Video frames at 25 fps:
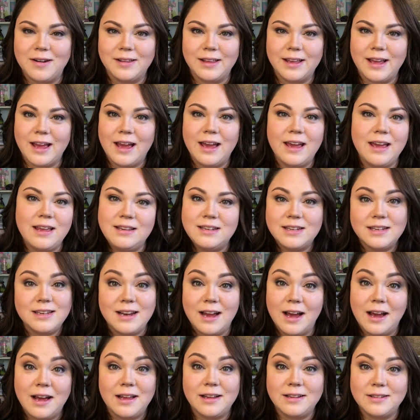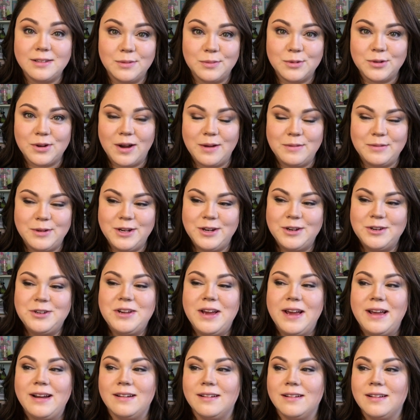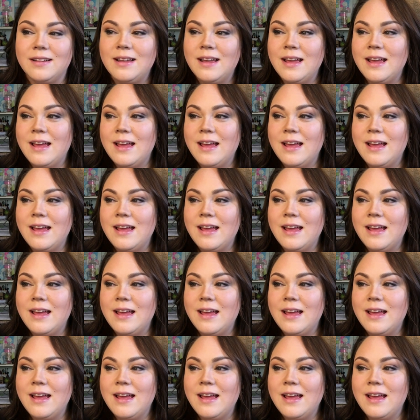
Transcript: Like I did not subscribe to your channel,